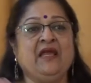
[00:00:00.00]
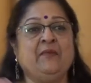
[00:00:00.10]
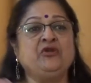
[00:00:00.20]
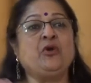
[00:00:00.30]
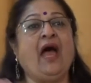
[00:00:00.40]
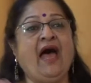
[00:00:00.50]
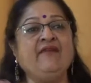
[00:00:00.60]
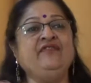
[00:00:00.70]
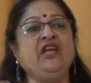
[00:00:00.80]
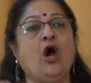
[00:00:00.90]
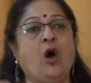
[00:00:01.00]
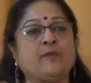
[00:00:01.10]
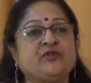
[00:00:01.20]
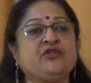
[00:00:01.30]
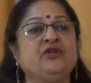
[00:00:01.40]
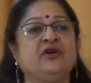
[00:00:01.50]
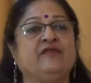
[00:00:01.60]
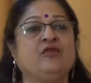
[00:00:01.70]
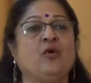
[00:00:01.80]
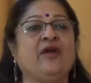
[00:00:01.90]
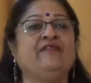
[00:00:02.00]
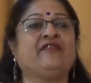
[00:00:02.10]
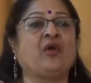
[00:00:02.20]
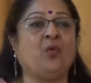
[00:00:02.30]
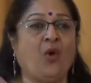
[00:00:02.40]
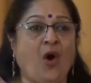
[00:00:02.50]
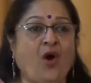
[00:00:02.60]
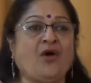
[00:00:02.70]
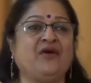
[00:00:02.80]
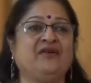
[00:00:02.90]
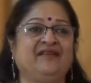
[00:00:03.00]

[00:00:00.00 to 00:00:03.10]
But you have the option of going for a walk